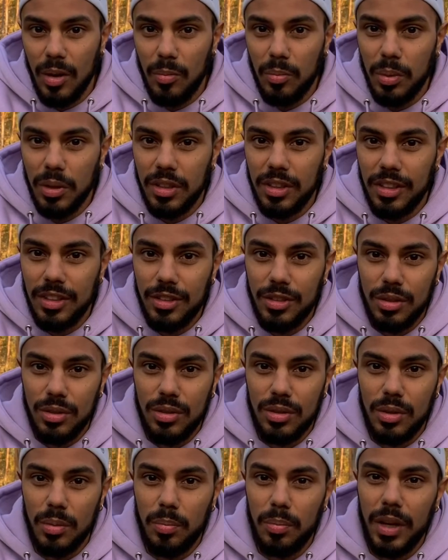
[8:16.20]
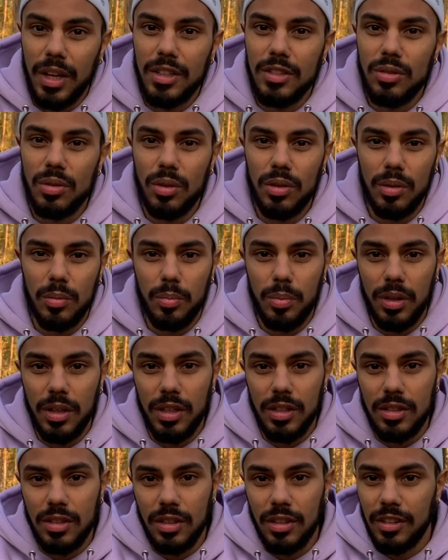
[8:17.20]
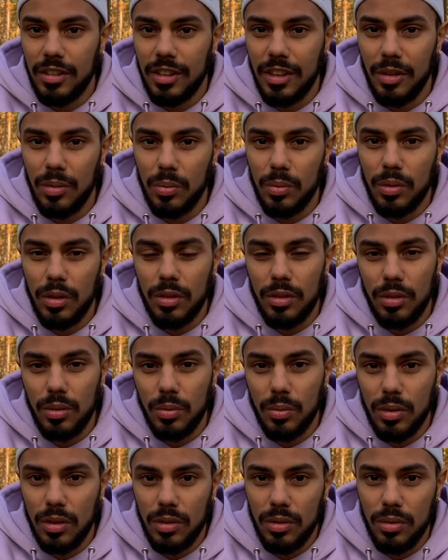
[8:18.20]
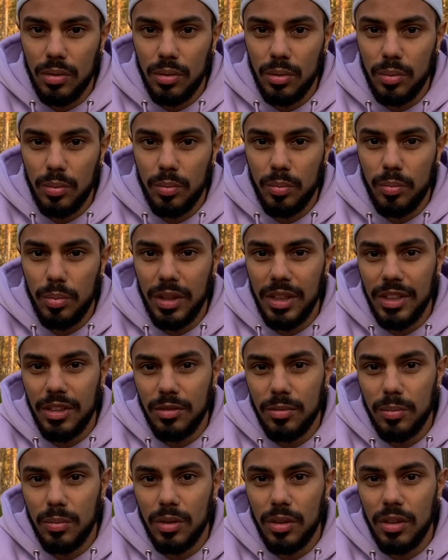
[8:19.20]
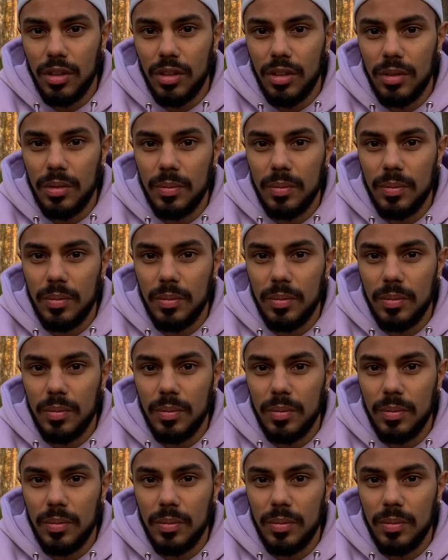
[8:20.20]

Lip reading: but it just depends on a person and what you want to believe more.